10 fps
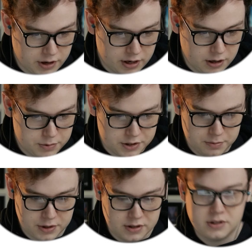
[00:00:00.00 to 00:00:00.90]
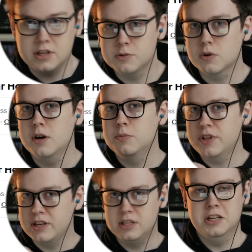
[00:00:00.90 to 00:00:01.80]
great option because these will come
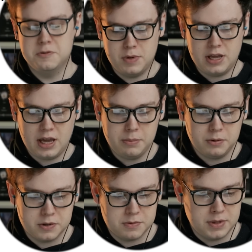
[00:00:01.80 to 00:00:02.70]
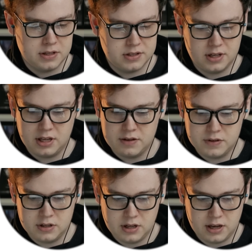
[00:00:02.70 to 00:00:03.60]
with a D S P cable, which means that
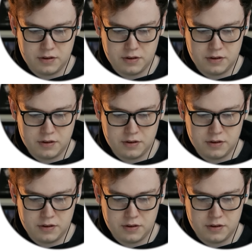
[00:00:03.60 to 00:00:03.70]
even